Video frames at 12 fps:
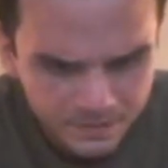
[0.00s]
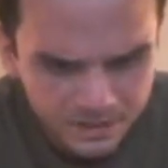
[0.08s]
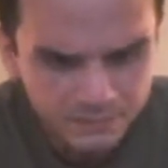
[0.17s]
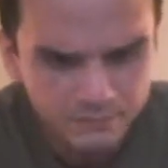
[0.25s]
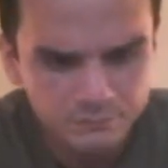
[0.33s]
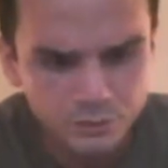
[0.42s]

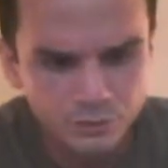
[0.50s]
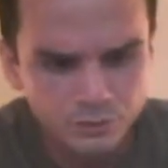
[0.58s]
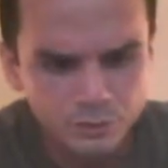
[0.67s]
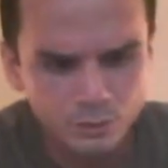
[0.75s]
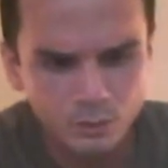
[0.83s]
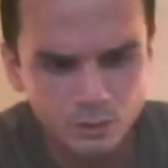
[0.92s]
if you knew
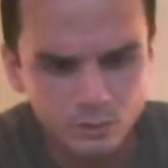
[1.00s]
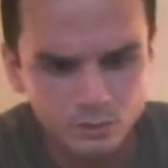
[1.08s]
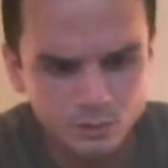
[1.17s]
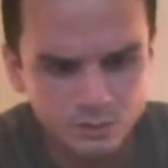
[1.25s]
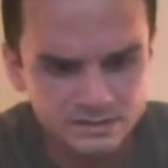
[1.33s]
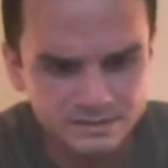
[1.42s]
the world
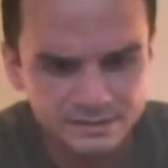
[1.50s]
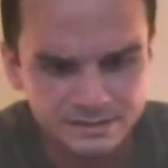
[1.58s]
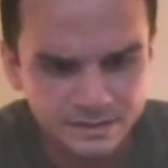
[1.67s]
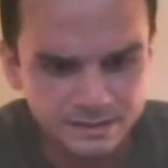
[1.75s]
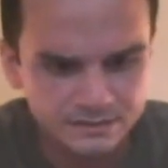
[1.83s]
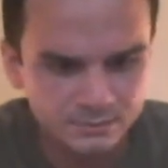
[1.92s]
was
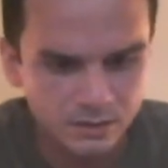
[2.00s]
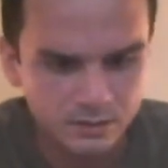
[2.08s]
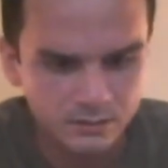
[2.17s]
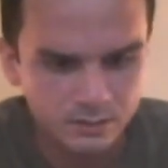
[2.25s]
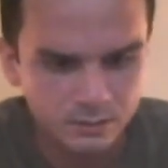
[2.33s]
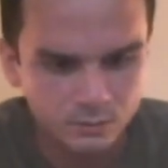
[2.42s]
ending
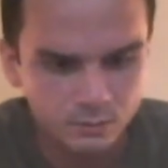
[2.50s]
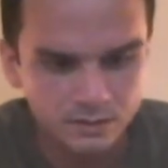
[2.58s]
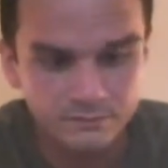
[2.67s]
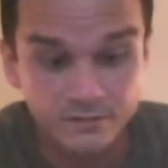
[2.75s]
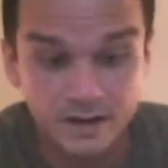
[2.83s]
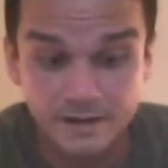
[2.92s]
tomorrow, what
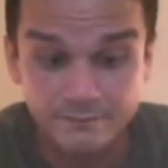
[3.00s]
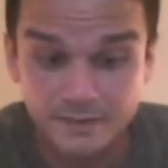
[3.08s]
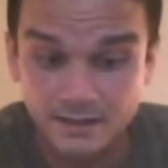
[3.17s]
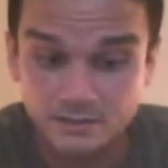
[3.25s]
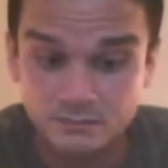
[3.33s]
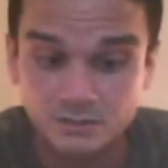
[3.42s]
5
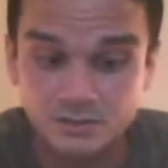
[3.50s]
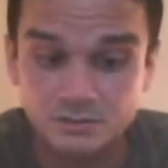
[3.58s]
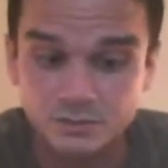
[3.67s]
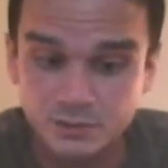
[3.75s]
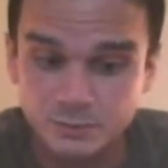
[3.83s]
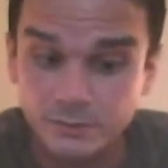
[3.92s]
things would you
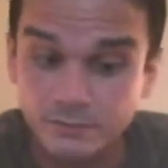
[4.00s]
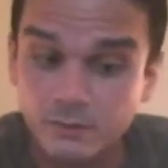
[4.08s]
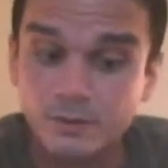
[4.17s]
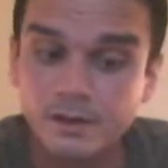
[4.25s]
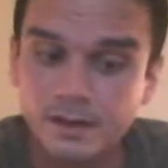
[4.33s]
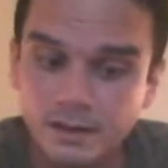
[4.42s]
do
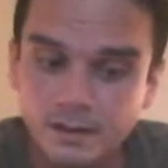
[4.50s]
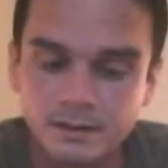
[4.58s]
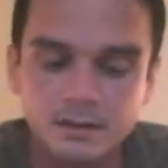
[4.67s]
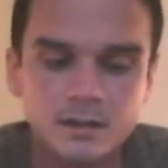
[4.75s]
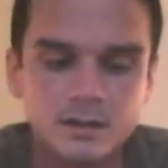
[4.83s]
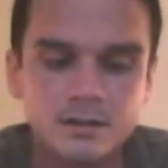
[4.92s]
before the end?
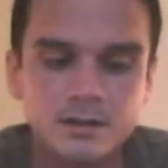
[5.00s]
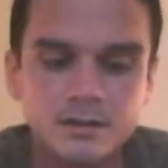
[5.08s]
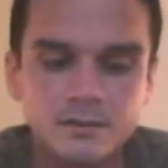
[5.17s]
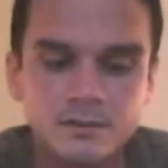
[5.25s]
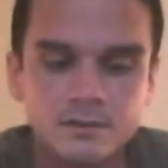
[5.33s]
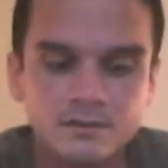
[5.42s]

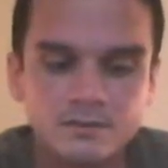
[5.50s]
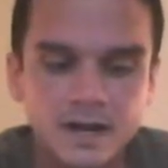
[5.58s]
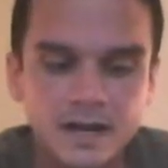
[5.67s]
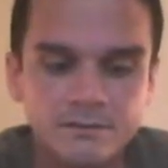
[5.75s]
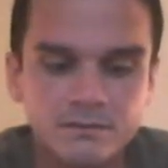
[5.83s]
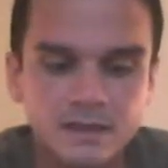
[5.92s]

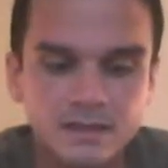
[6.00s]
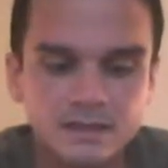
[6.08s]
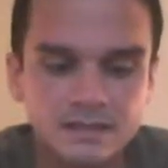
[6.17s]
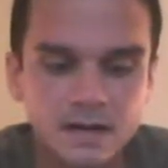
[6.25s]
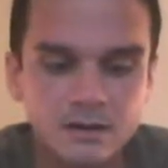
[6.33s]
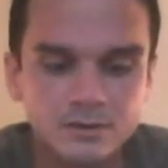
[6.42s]
5
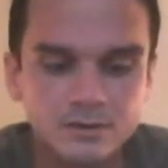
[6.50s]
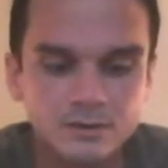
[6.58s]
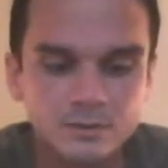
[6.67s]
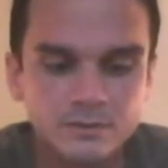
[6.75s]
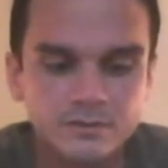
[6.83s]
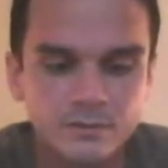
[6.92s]
things I would
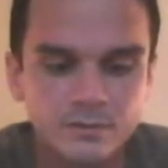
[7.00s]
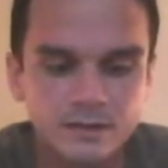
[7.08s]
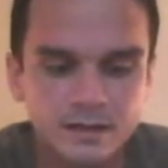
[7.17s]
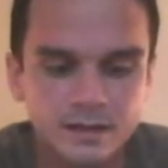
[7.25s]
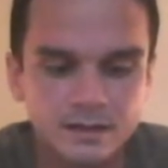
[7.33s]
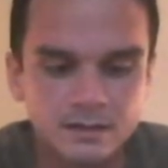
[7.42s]
do before
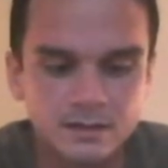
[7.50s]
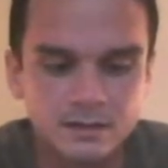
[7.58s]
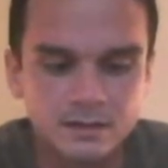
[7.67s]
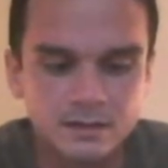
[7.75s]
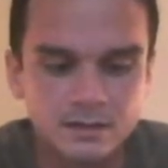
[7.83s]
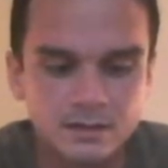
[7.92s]
the end
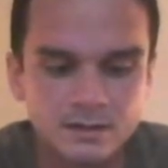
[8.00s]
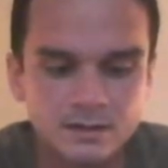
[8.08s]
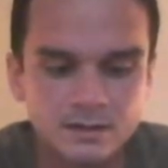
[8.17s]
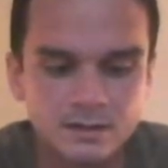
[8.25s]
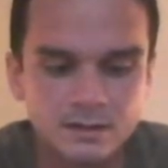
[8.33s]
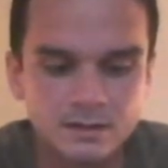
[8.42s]

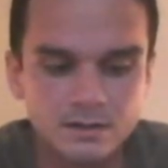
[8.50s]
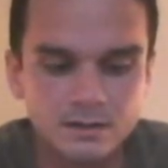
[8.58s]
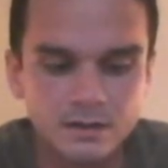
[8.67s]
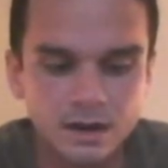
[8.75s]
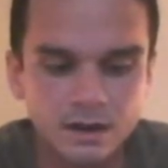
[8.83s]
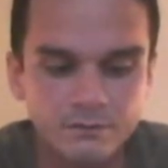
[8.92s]

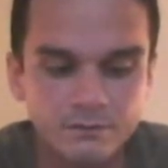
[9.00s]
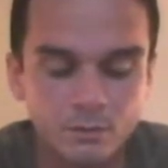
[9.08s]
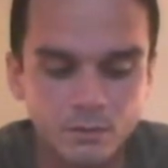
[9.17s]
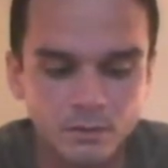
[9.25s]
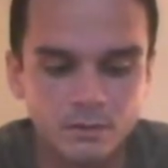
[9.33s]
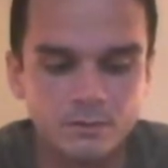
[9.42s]
of the
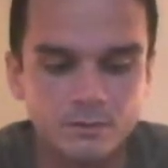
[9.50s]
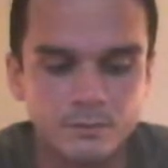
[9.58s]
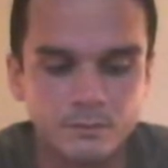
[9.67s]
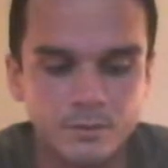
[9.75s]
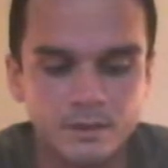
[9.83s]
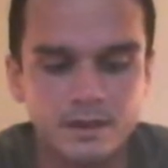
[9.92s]

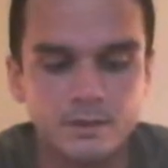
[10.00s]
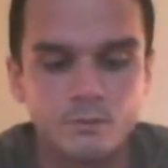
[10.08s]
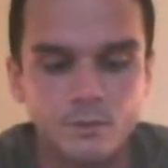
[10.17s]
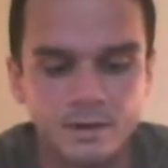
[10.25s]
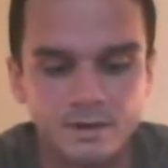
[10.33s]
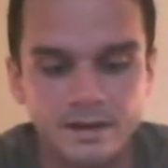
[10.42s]
world within
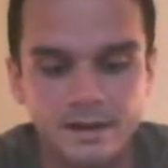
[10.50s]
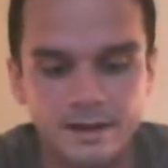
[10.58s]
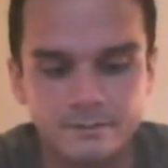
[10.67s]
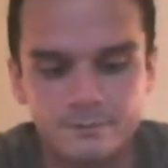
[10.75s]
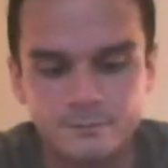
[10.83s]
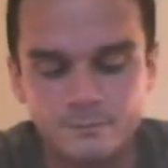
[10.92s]
one
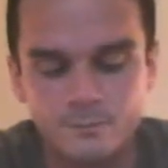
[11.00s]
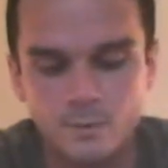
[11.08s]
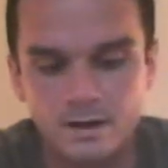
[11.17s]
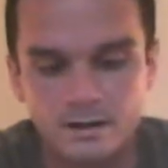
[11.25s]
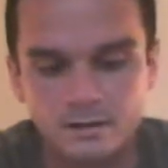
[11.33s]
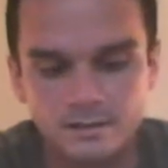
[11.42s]
day.
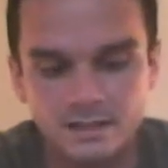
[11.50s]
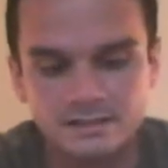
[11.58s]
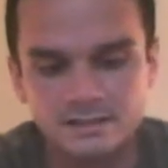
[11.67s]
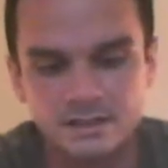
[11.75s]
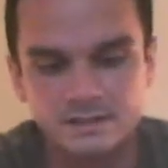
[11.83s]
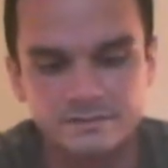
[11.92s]
Well, that's
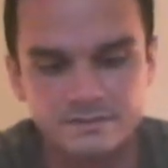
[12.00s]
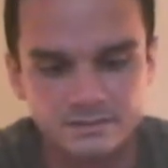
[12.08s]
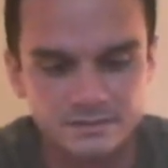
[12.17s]
tough.